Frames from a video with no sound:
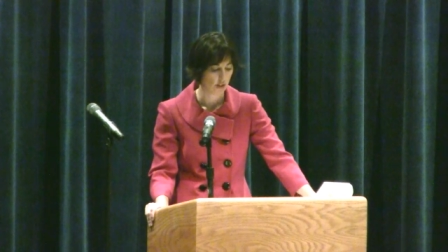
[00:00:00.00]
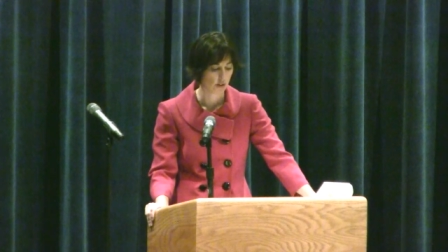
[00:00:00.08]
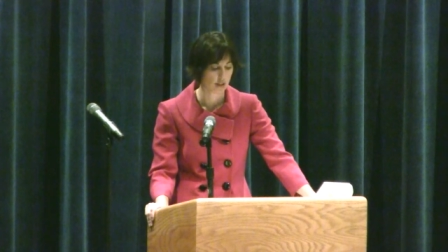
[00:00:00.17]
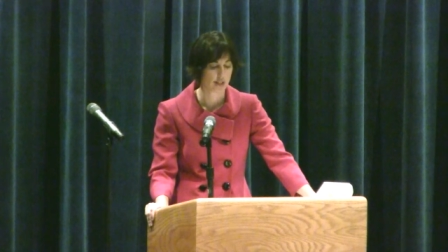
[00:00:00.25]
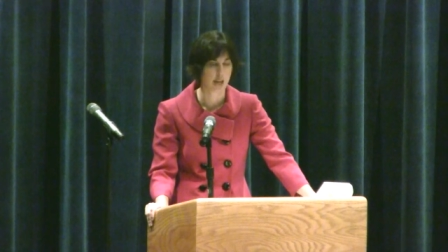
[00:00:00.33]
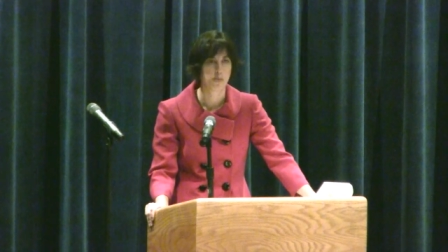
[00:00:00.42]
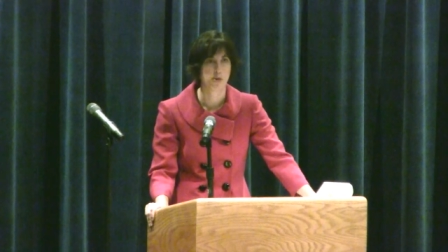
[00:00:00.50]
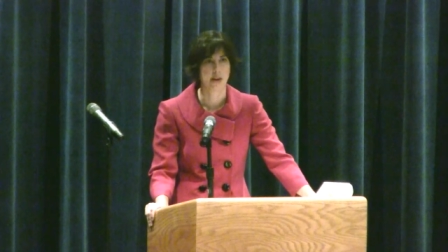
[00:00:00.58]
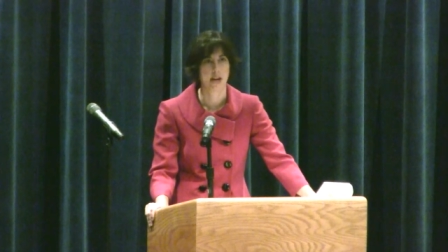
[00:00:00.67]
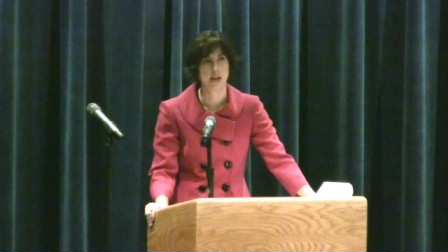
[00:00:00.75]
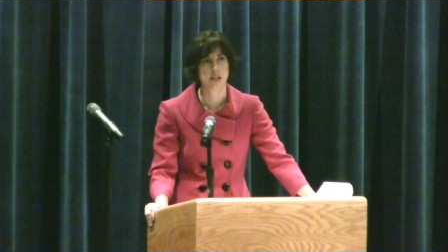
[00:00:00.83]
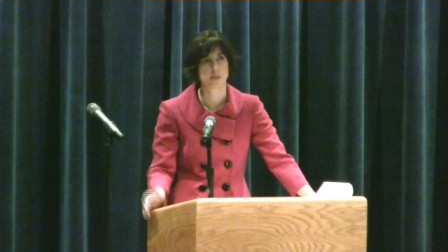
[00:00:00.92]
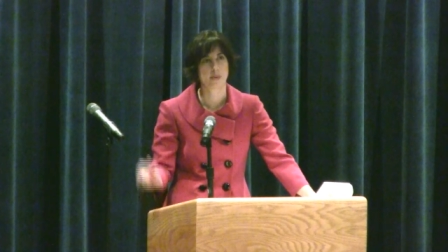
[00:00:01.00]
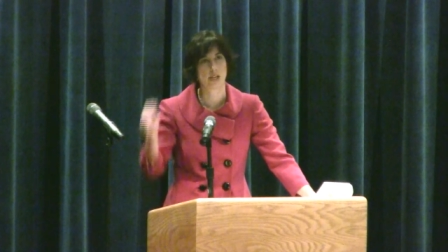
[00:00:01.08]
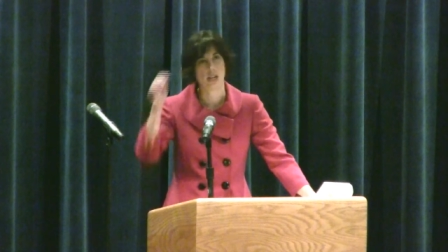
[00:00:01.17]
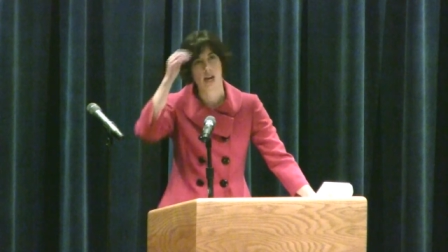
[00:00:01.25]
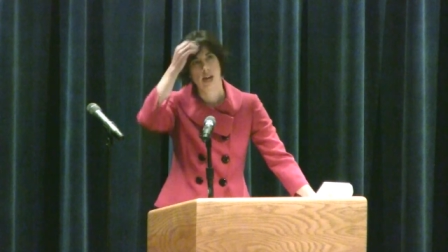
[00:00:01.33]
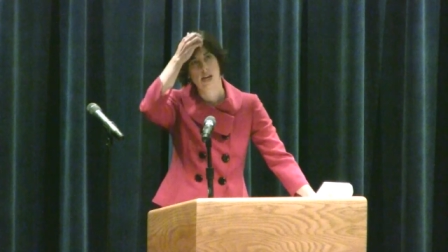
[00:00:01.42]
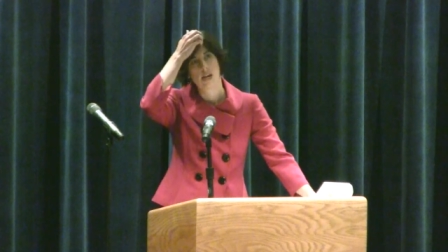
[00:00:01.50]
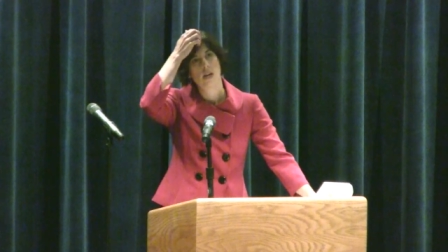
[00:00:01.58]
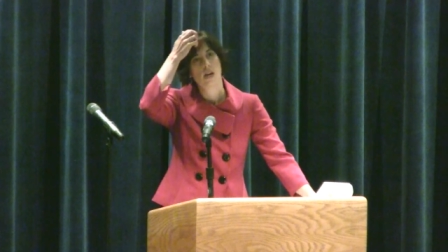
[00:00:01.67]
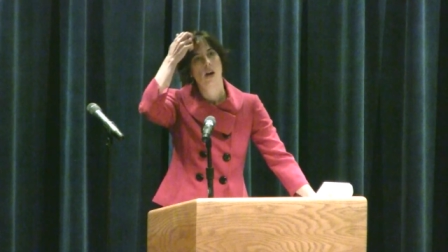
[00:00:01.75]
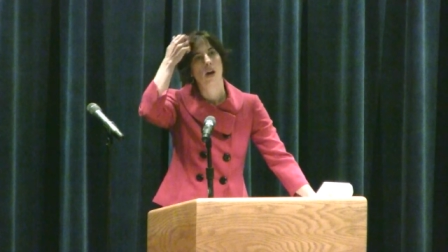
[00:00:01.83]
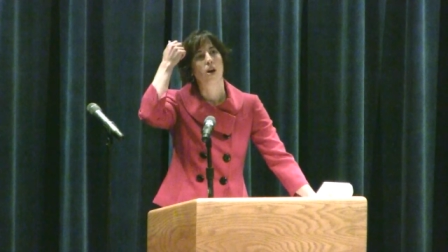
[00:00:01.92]
For example, my husband and I
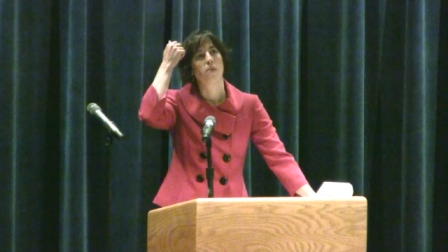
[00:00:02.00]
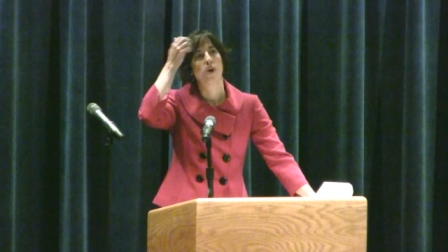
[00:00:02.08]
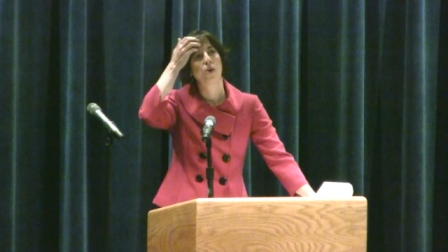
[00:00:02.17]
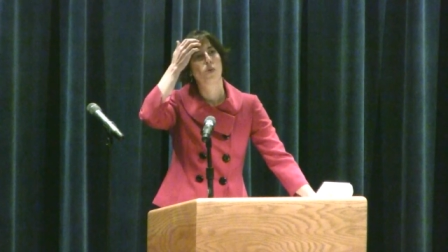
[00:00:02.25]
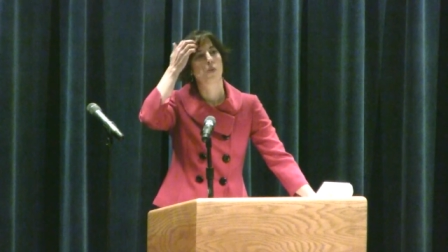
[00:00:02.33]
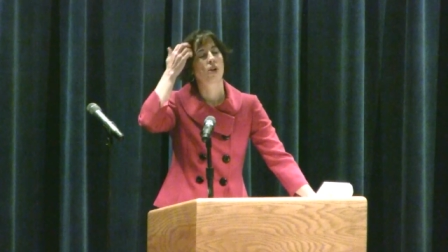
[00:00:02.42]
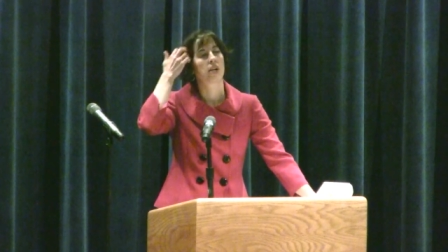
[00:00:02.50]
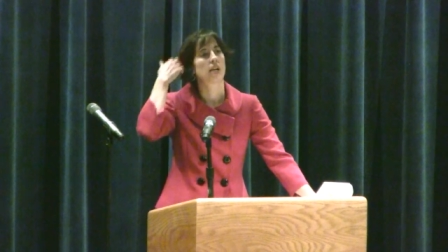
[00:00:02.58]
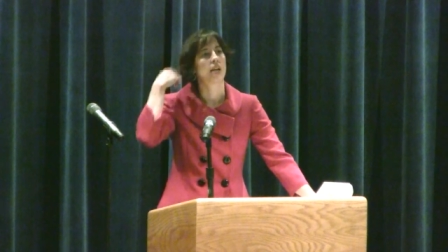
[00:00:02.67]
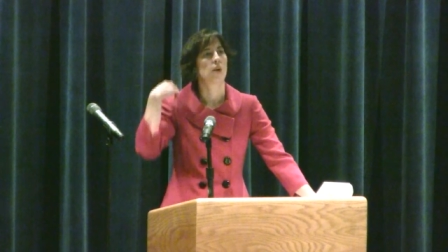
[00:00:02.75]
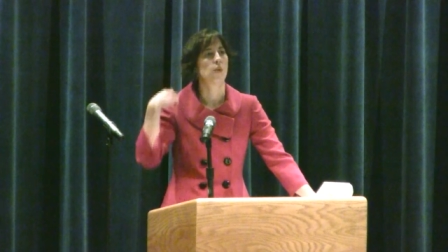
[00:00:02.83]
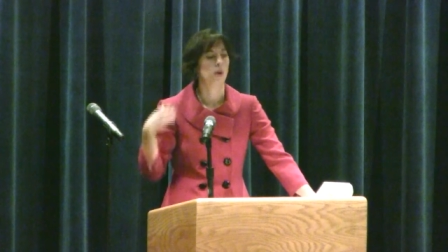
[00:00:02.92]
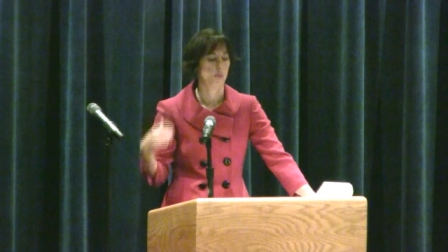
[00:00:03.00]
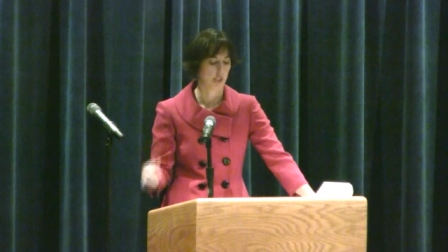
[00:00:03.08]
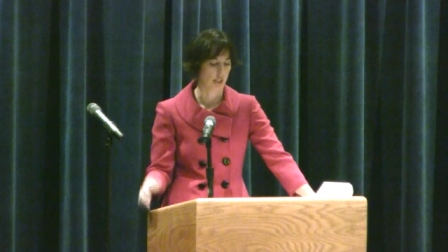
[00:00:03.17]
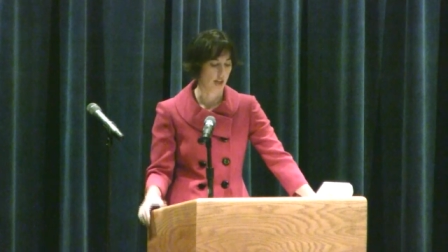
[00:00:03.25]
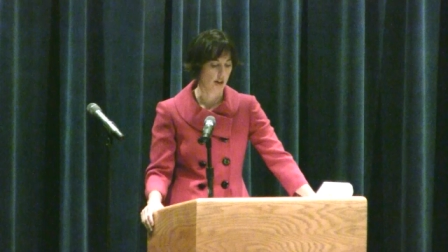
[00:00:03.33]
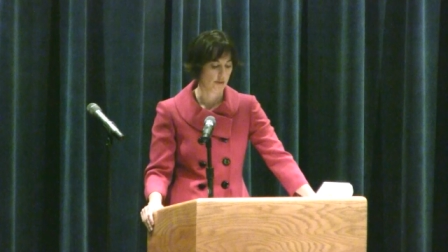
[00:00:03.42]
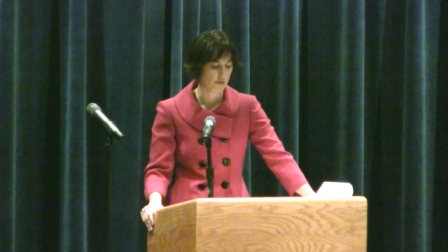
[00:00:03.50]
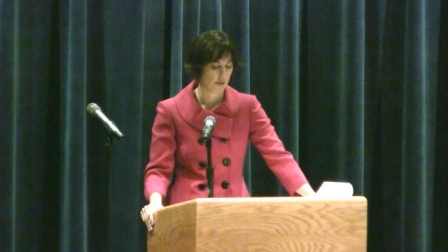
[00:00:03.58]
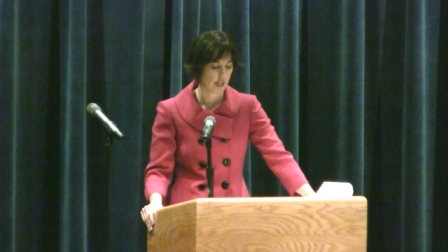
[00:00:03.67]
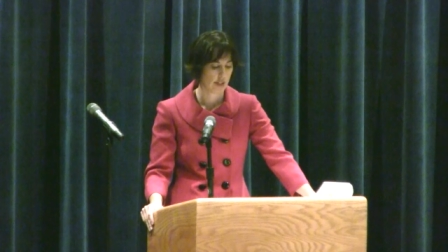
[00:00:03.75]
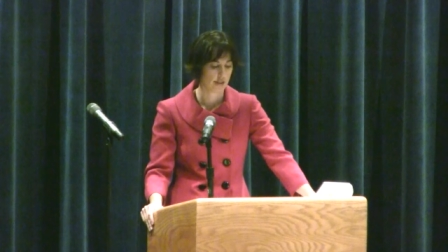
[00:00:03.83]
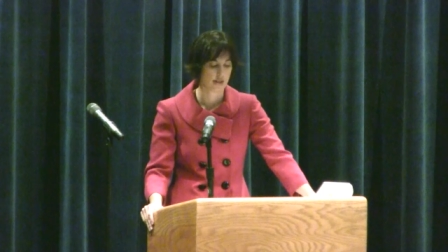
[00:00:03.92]
are both working at what we love.
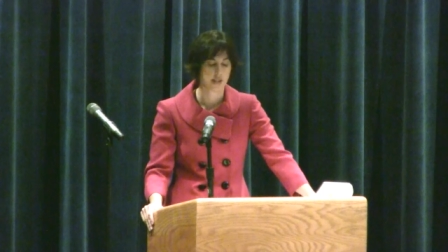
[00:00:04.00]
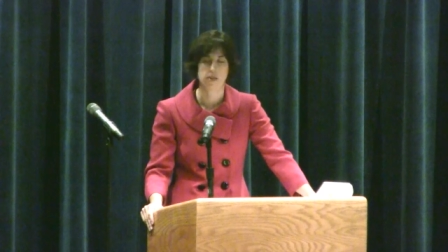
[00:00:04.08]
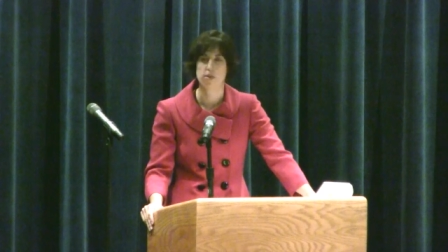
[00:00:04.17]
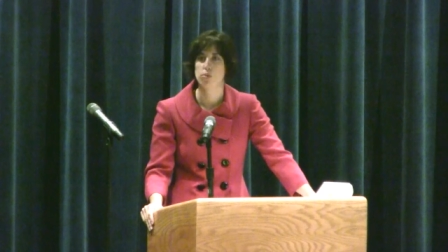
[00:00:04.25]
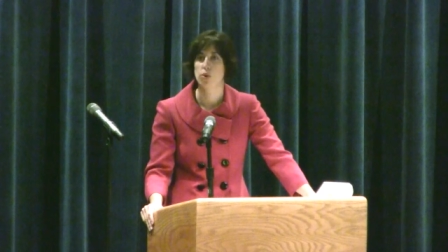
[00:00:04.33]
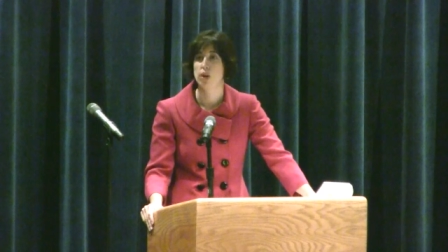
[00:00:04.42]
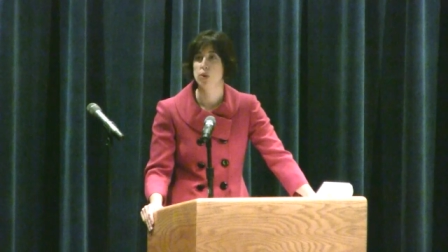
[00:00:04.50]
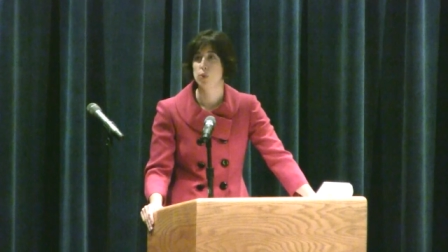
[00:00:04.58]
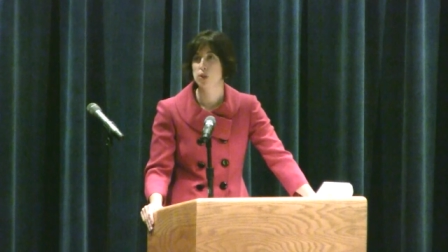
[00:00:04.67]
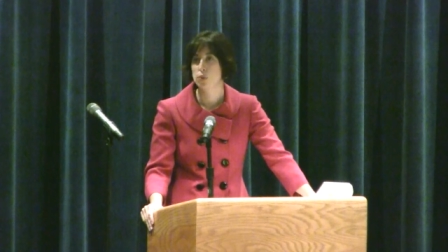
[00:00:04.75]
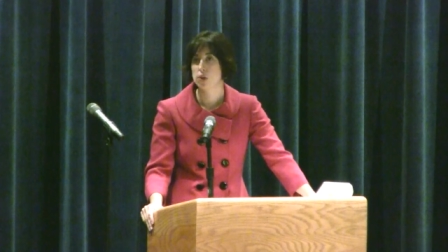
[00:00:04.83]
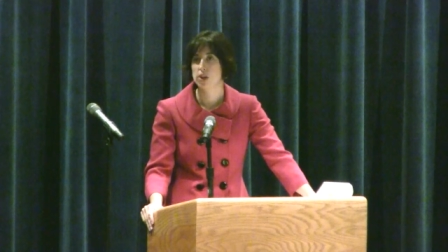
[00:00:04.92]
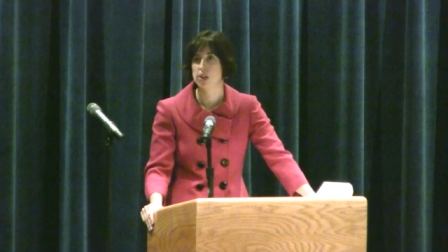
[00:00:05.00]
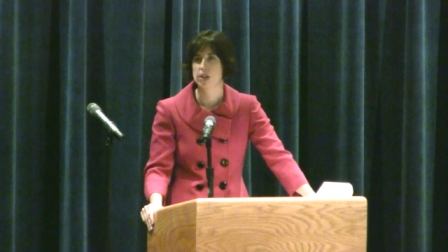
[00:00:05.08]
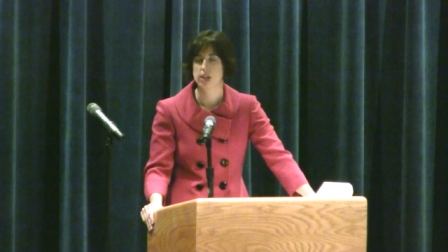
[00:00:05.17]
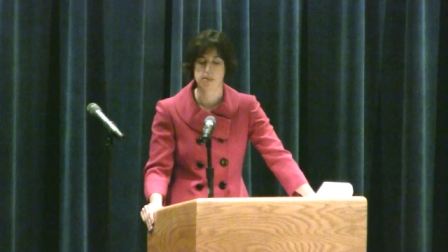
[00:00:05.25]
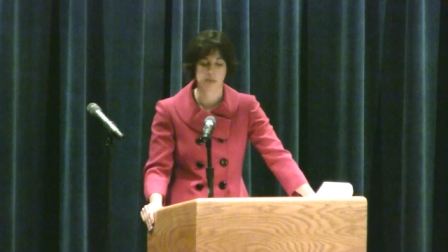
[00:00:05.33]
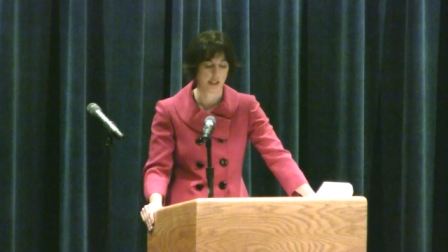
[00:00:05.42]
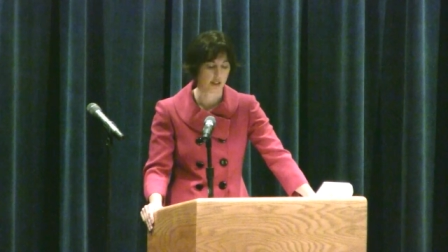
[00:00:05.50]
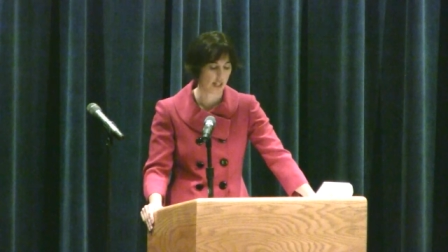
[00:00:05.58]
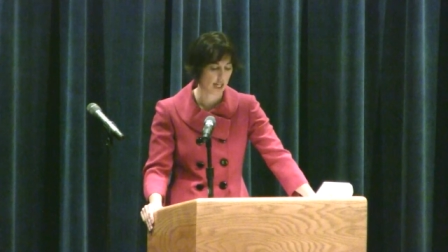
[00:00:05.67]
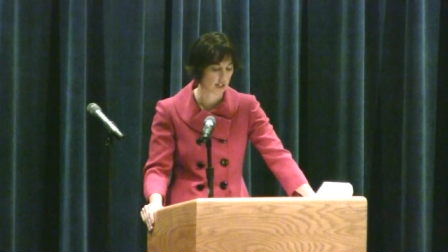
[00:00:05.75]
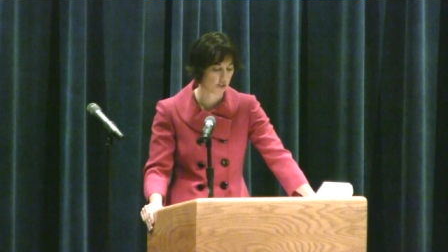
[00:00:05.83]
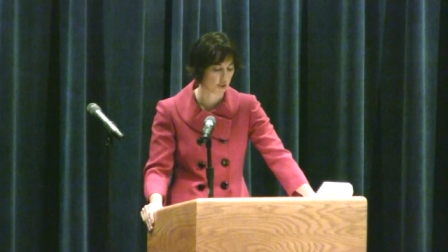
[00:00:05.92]
He's a self-employed woodworker and I'm a legal
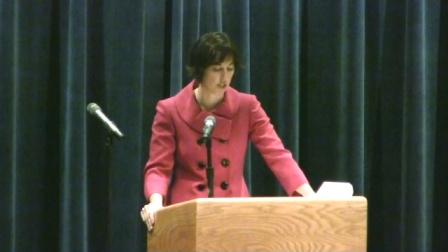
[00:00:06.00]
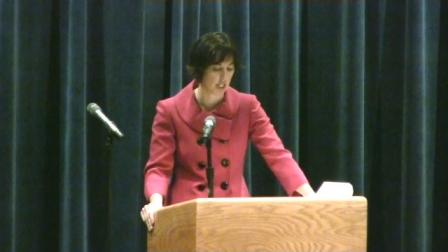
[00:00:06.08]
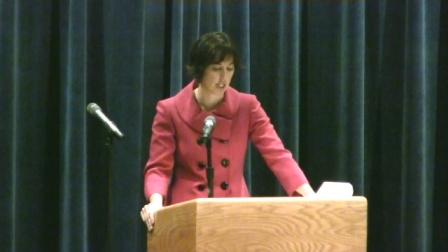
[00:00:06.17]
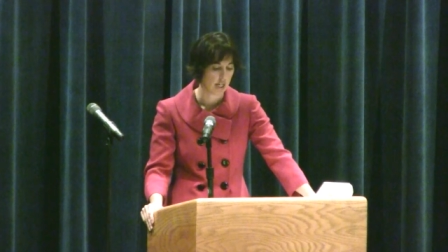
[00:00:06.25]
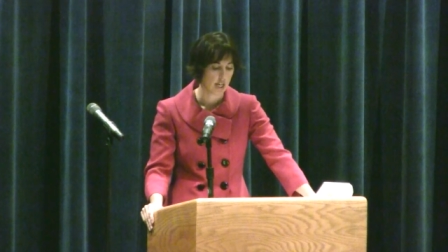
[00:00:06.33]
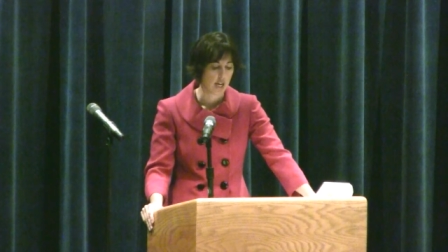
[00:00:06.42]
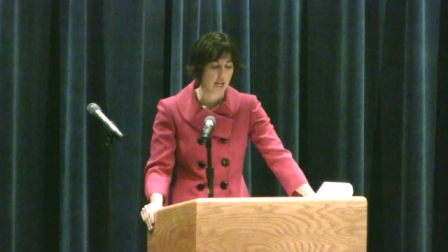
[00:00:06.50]
aid attorney.